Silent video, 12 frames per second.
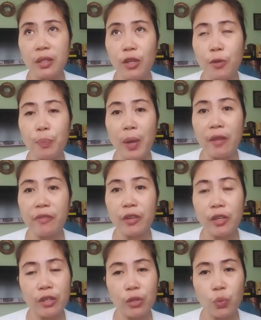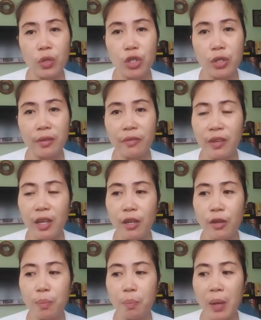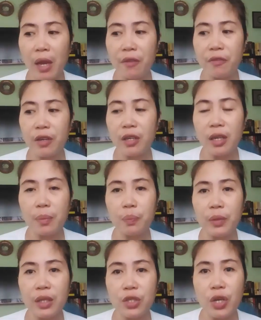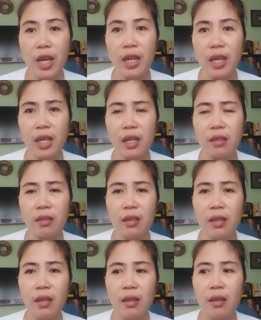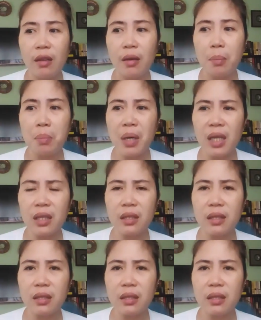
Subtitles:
you pay for your tuition fee, you pay for the training, but